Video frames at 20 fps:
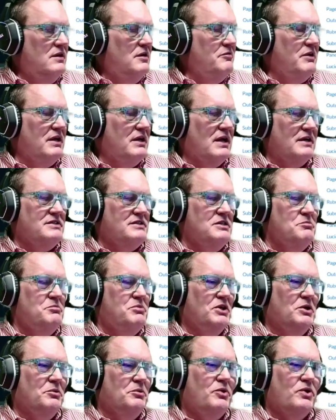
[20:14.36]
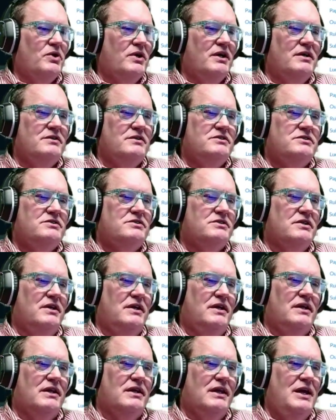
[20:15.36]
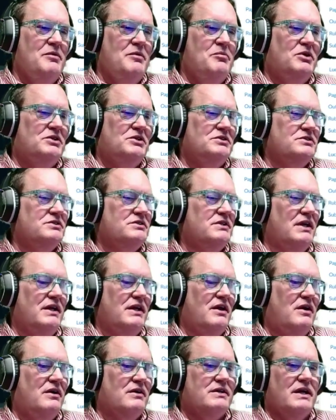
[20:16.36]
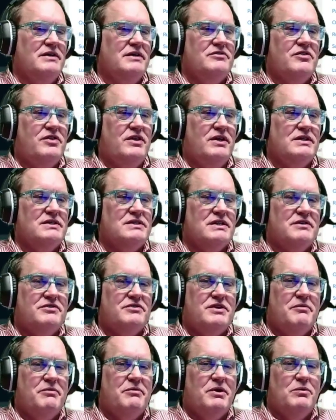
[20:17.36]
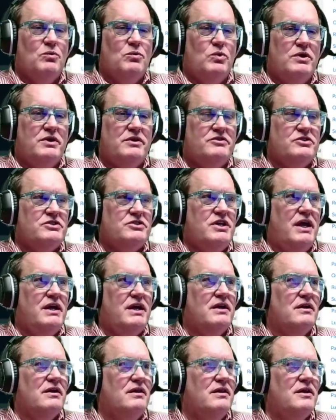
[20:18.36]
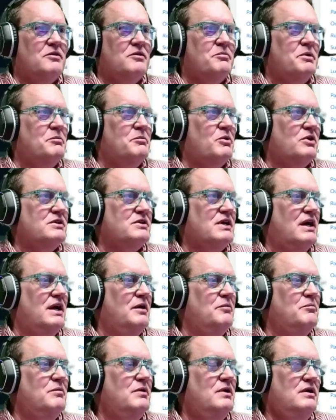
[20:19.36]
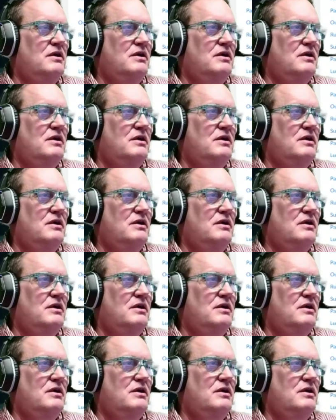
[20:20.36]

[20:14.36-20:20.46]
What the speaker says: I mean, I see billboards and labels and all kinds of things that if somebody would have just taken a little bit more time,